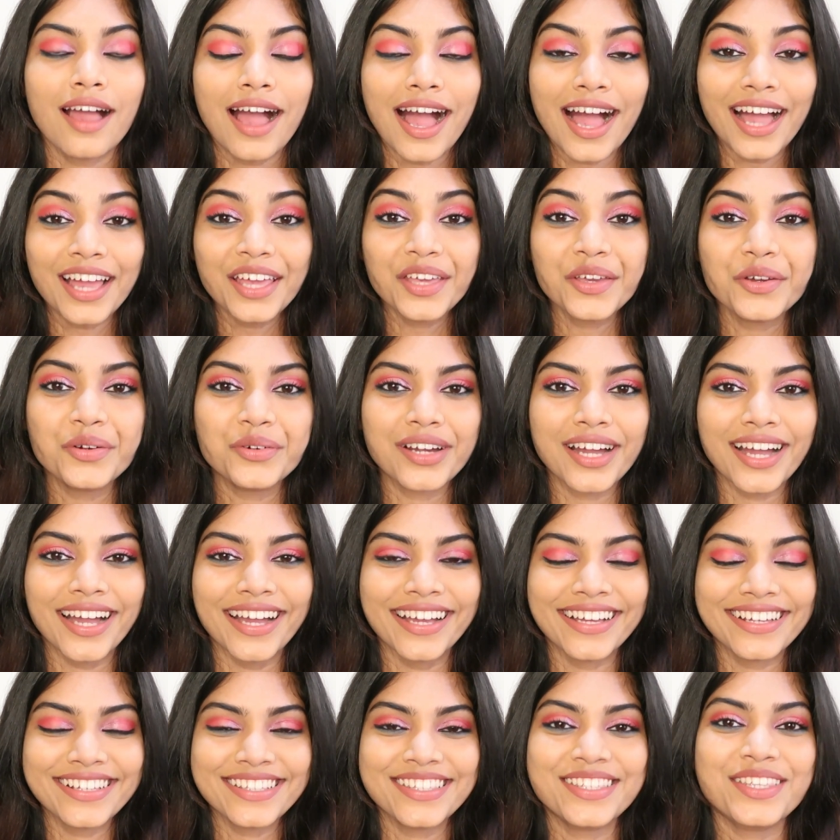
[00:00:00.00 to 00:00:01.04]
Hi you
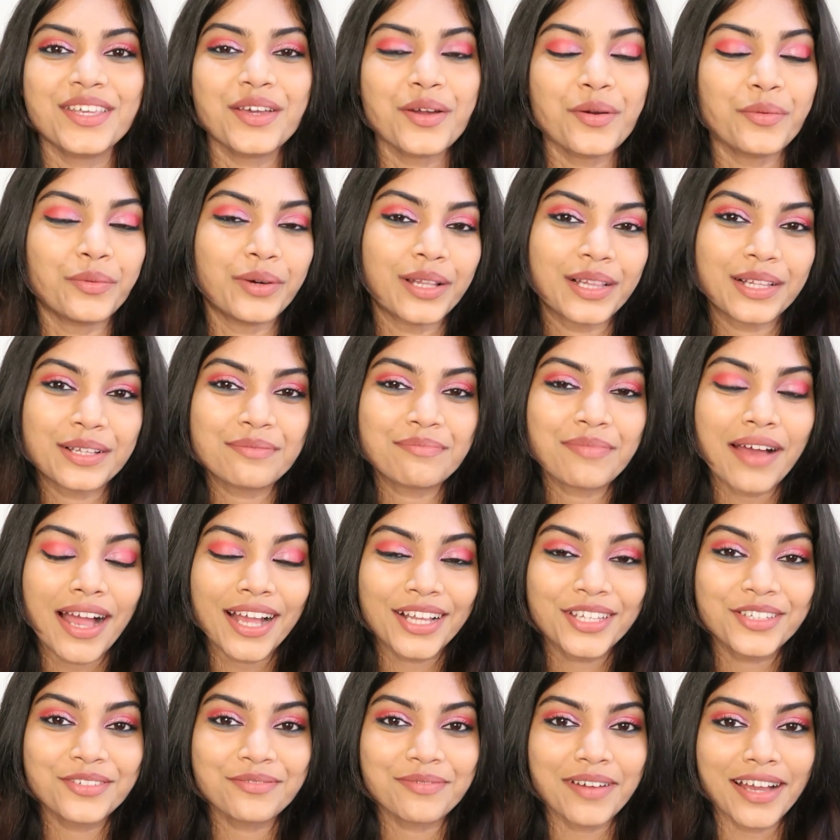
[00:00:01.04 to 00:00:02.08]
guys, welcome
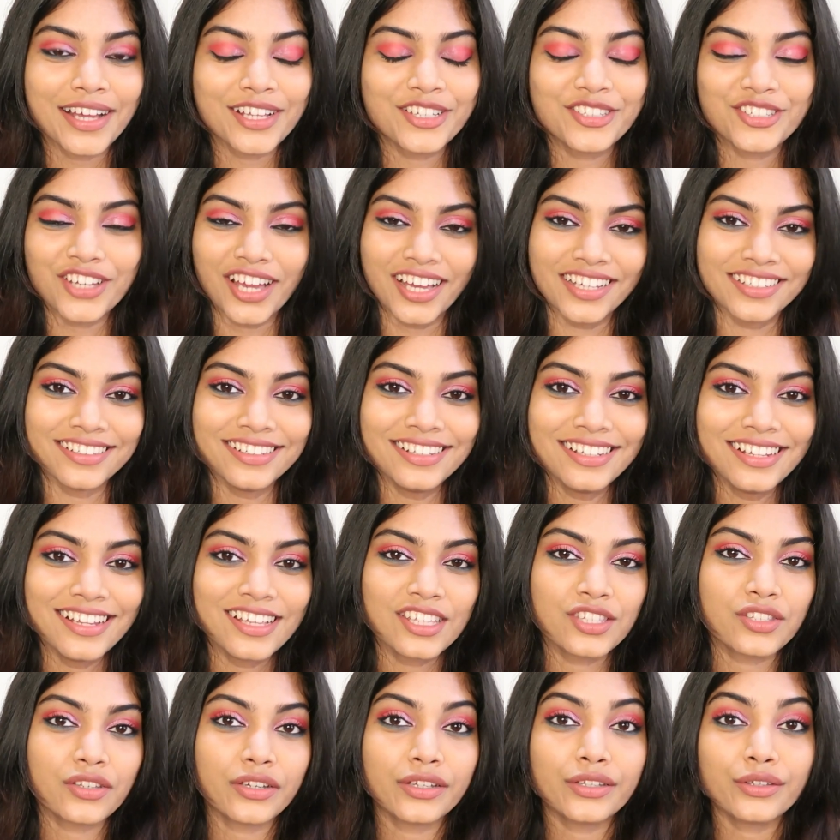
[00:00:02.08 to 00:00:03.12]
back to my channel.
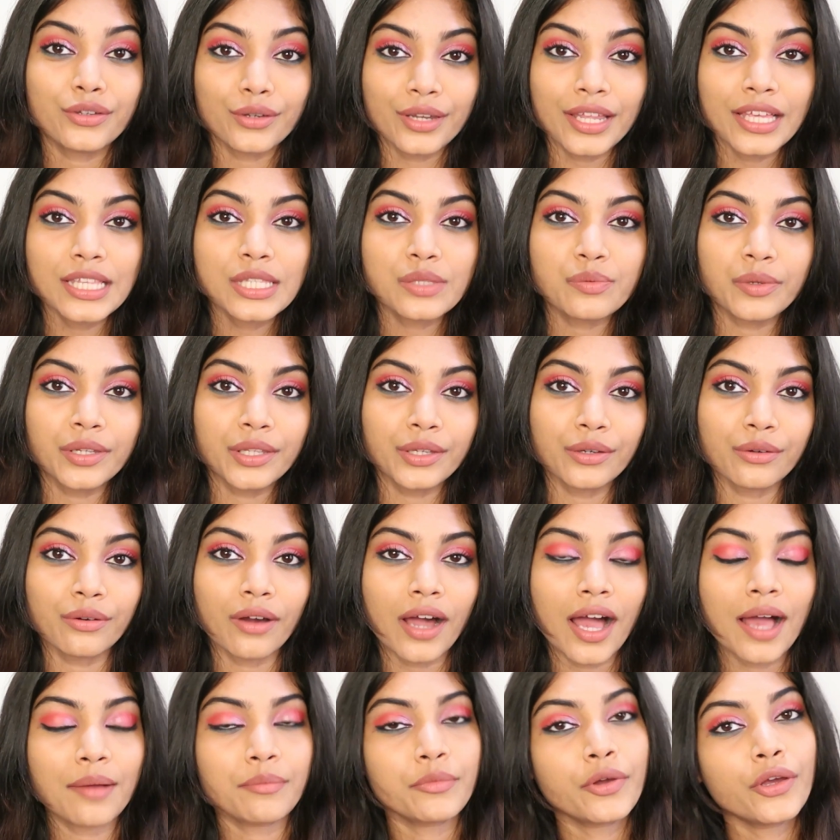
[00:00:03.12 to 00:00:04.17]
So in today's video
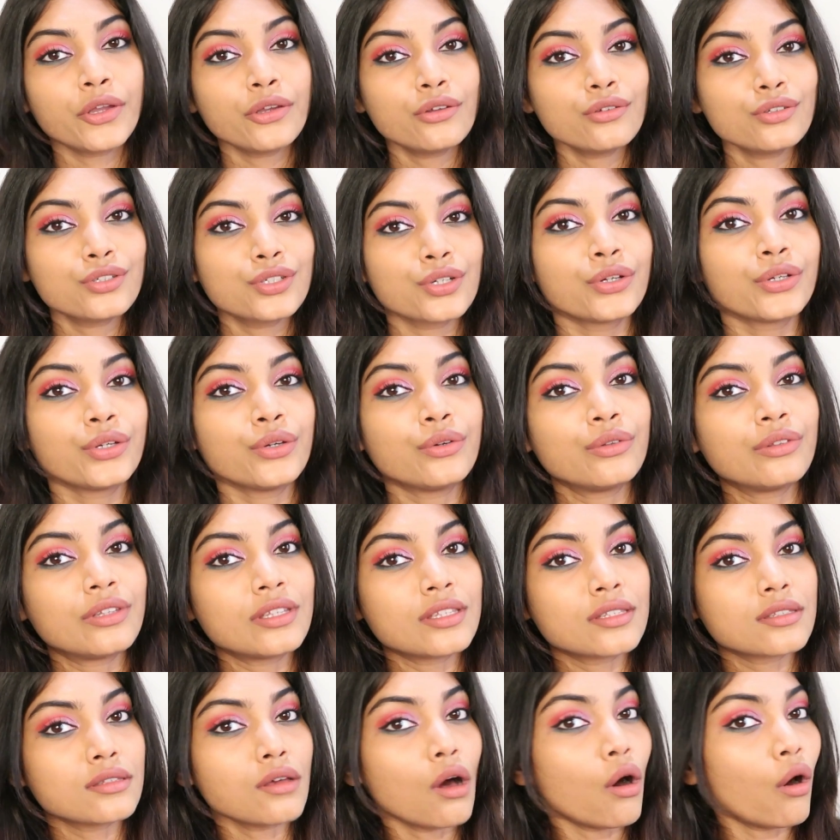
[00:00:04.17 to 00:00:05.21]
I'm going to show you
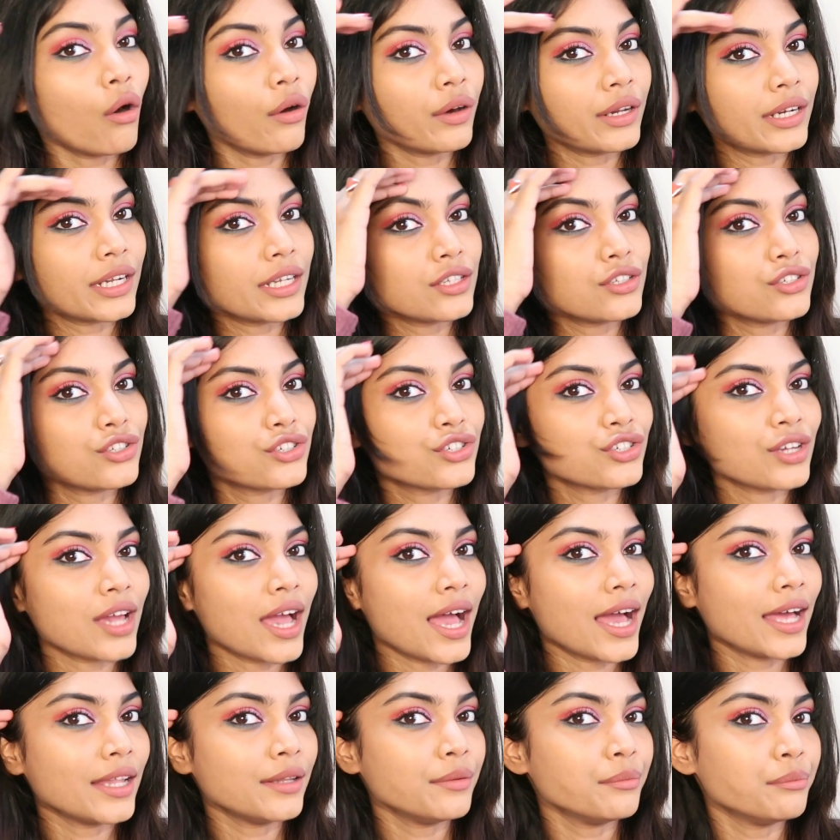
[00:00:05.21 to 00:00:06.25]
this orange
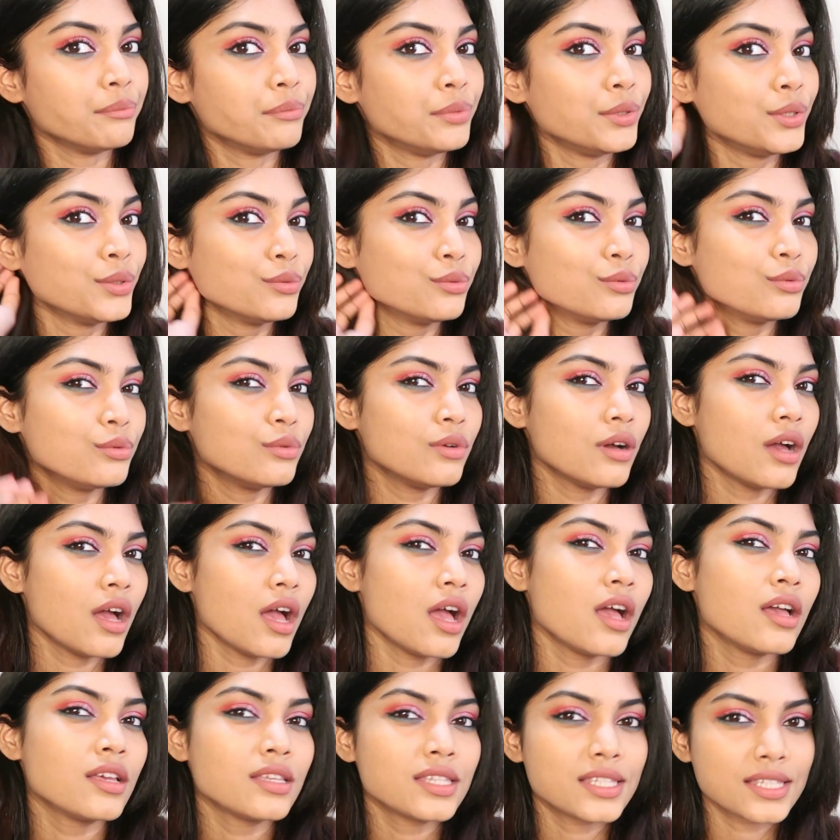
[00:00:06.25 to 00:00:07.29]
and blue
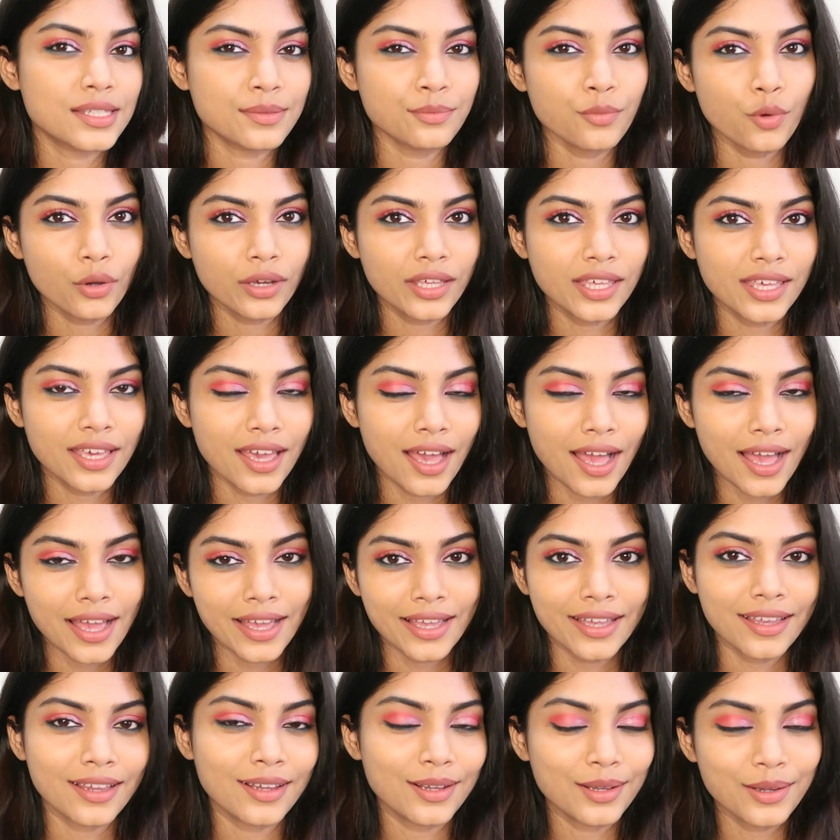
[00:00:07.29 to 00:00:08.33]
smoky
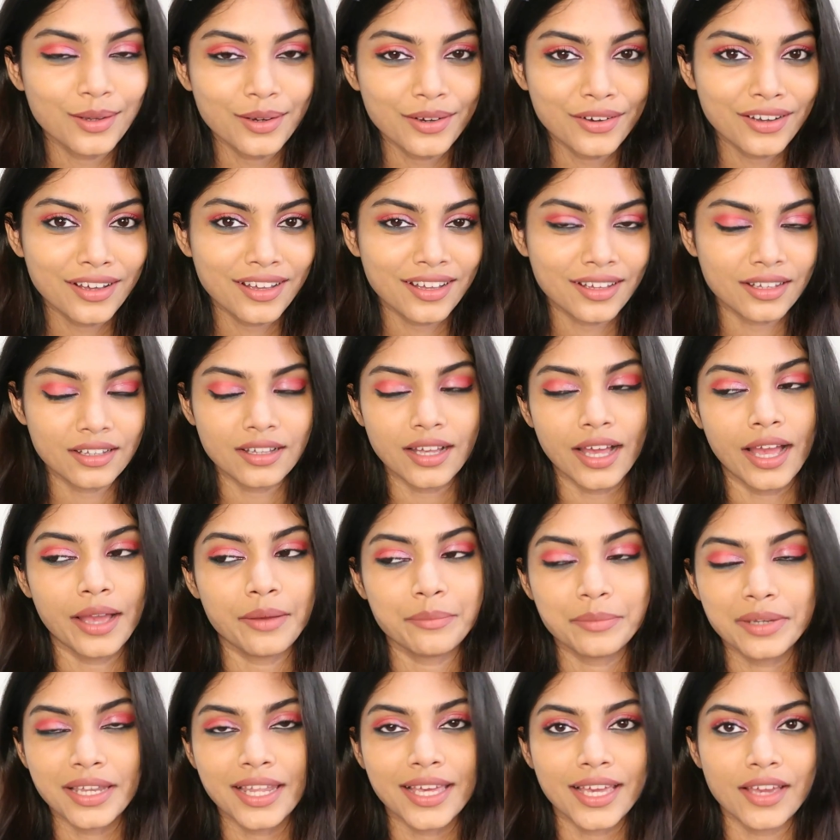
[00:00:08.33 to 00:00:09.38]
eye look.
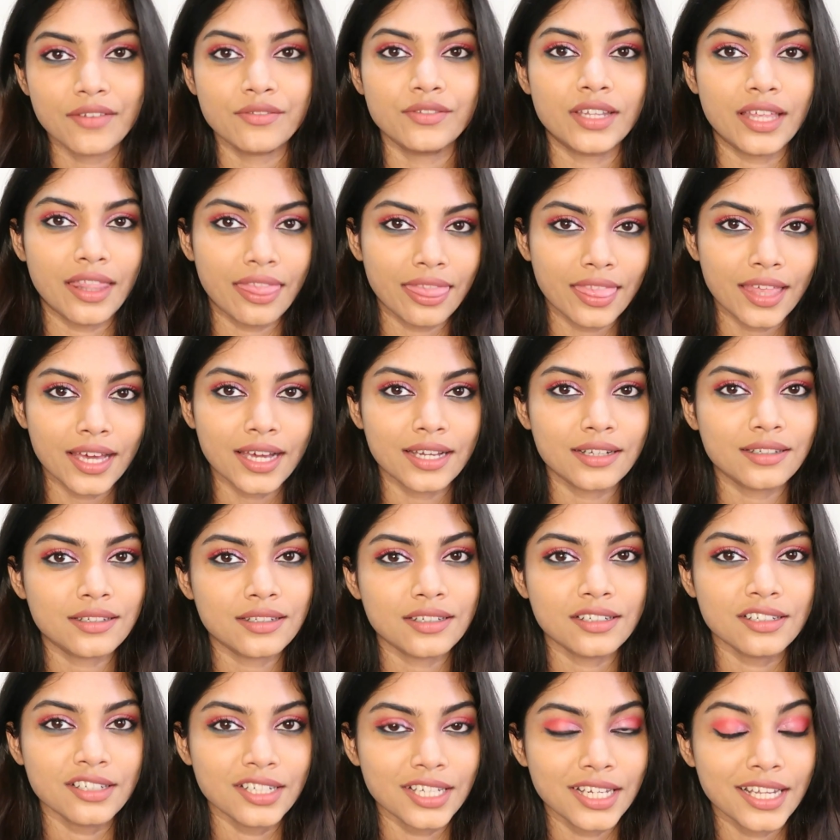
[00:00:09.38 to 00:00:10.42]
I mean, like, I've done
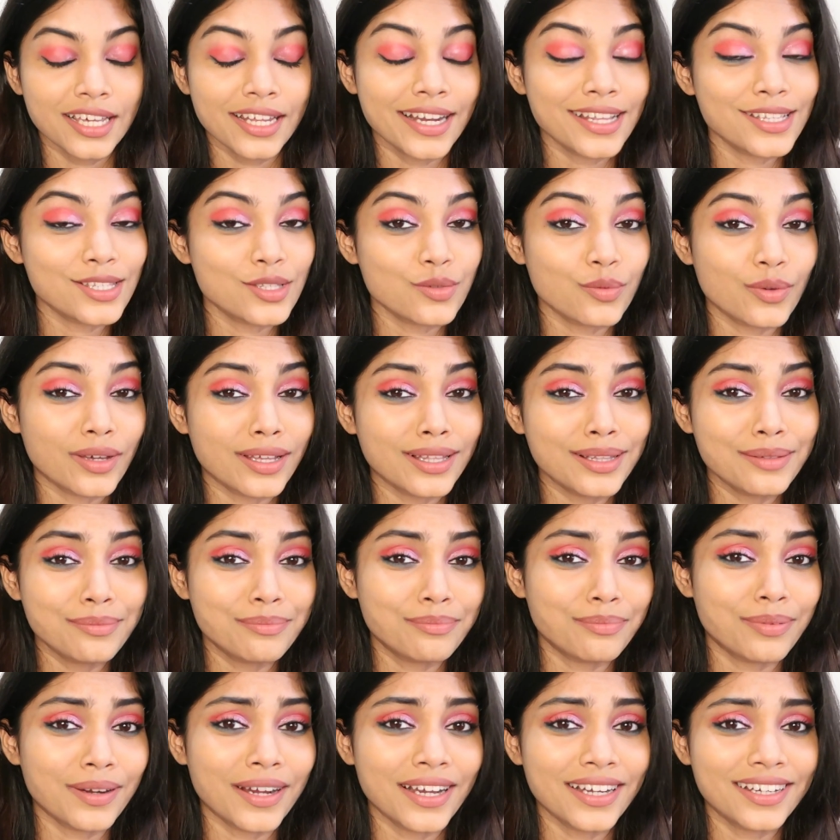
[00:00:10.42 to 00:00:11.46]
that earlier as well,
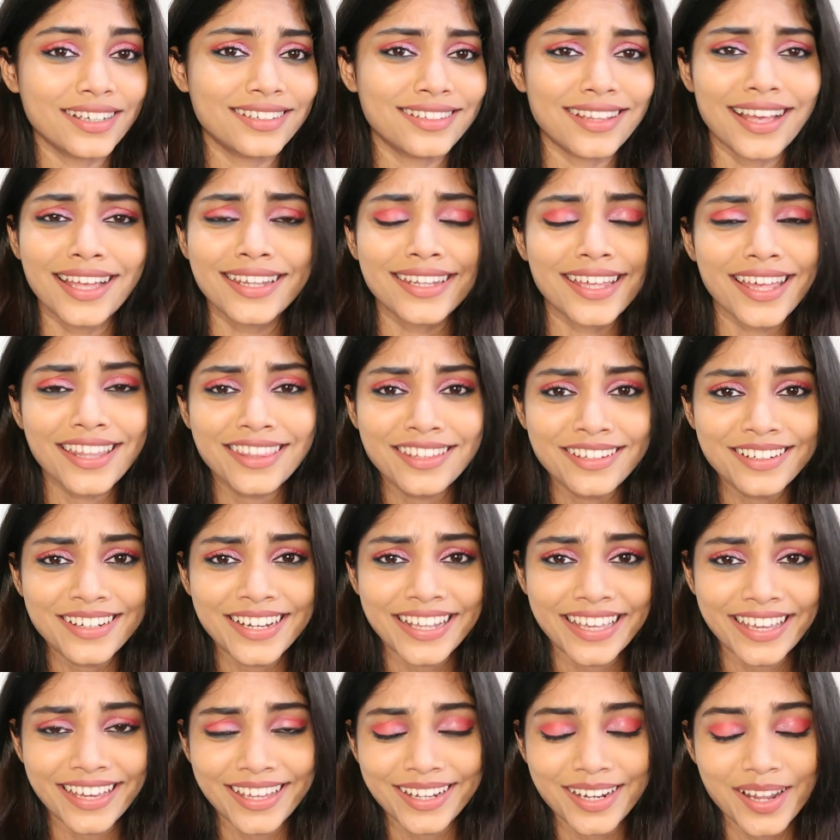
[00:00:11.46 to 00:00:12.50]
but another
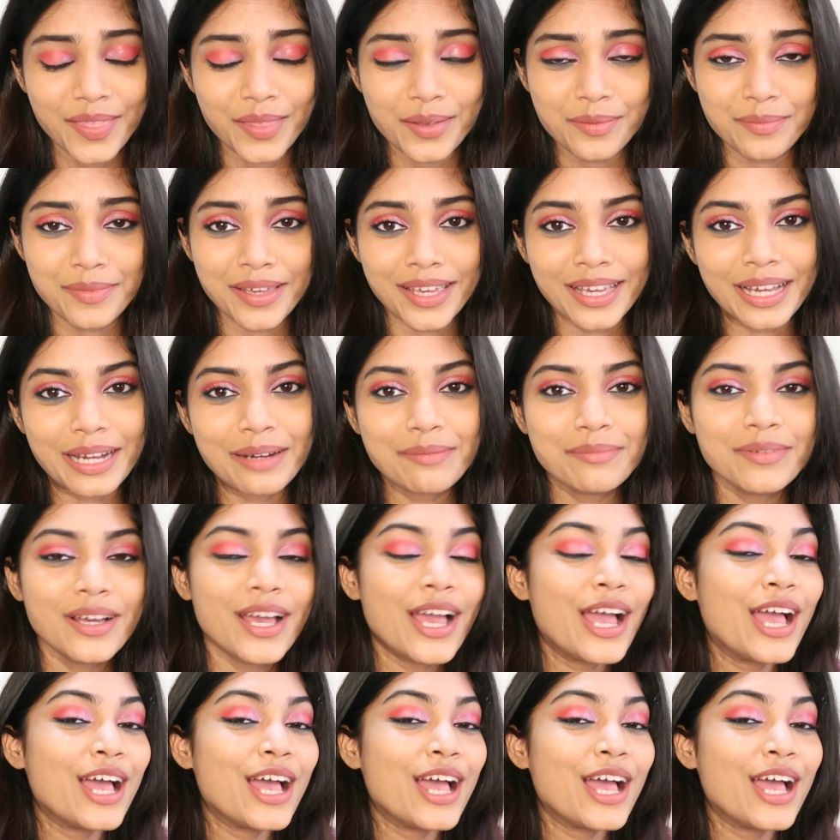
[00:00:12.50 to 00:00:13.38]
day, another makeup.